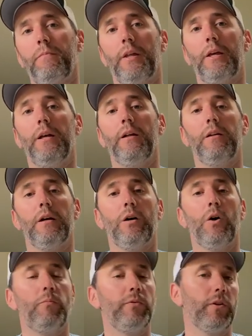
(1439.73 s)
and
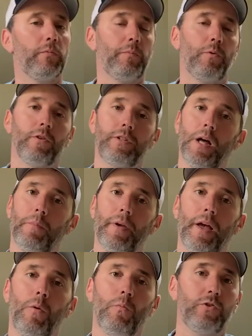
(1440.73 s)
hopefully the reports help
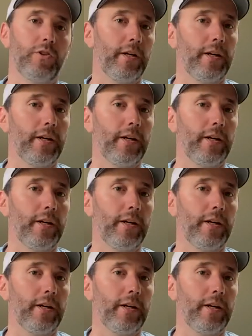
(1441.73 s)
you out. We'll see you